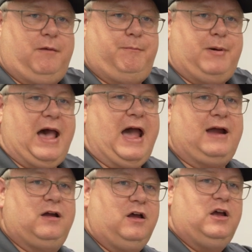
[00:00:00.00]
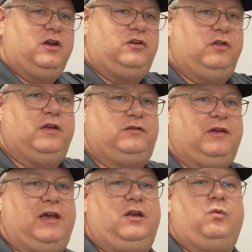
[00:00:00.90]
come back to this
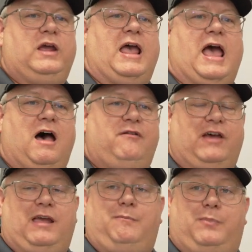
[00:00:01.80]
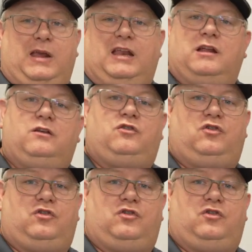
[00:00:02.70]
end, we have a beaded